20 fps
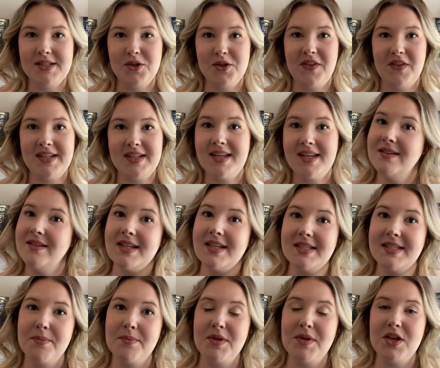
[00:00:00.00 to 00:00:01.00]
So if that sounds like
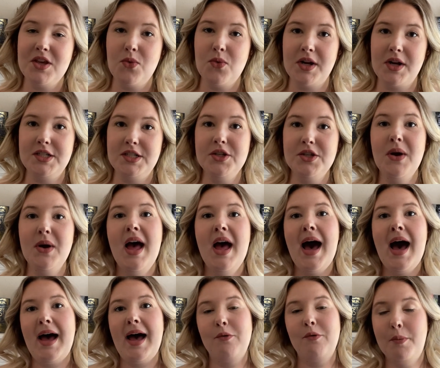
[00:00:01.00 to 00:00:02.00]
something you wanna do,
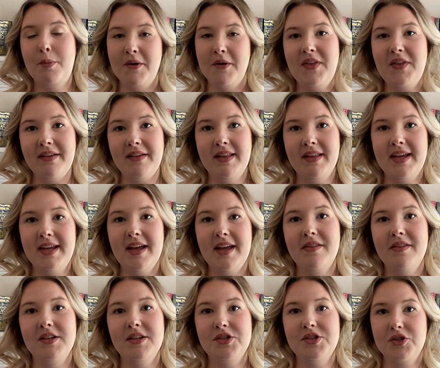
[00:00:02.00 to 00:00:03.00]
I will put that link
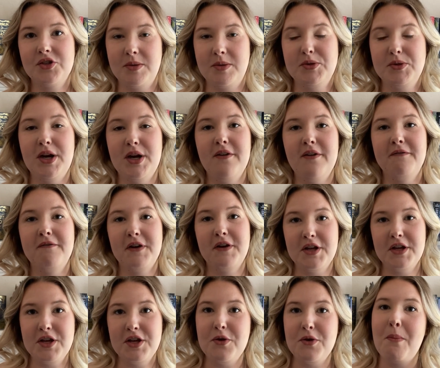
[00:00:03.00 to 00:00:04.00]
in the description for
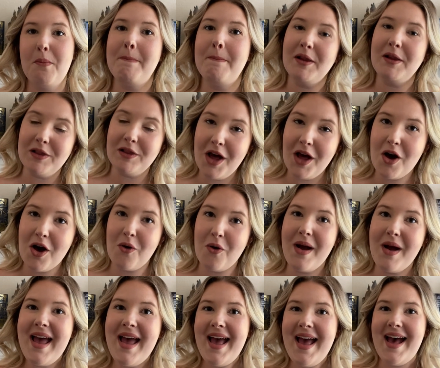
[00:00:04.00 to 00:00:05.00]
you
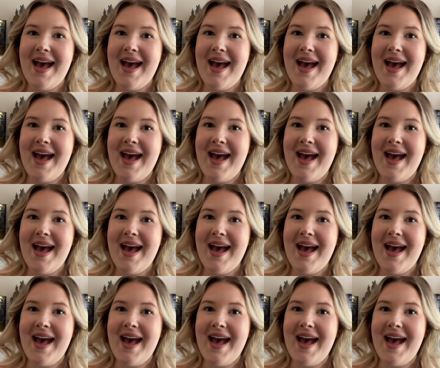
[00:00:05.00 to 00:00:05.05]
below.